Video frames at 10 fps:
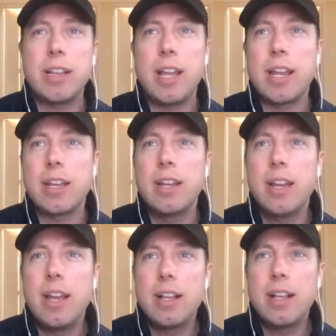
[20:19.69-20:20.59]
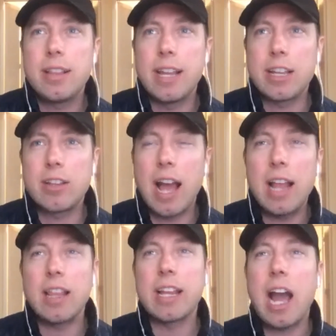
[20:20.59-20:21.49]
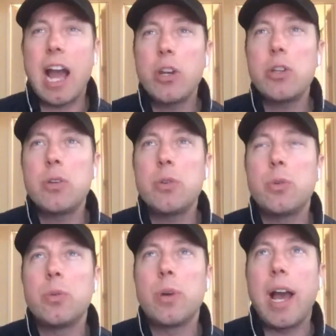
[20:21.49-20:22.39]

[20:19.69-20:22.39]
like how do you